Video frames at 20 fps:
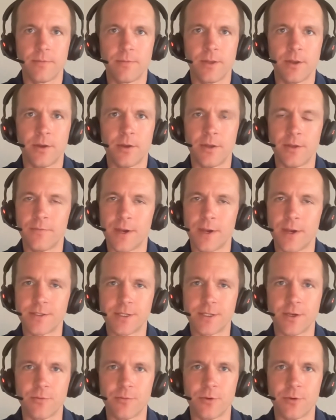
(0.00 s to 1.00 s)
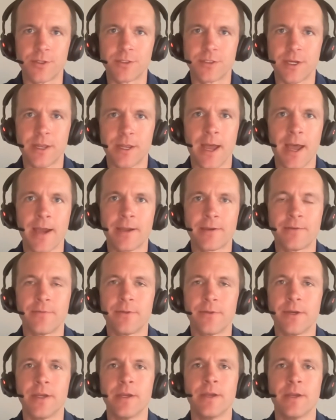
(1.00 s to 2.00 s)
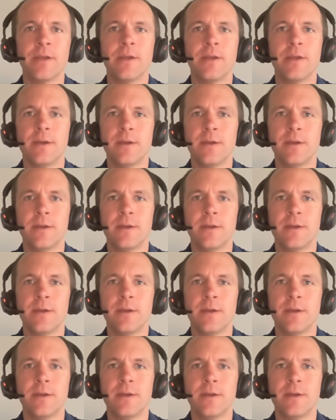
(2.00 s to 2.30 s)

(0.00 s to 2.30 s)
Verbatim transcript: you know, investing in real estate actively,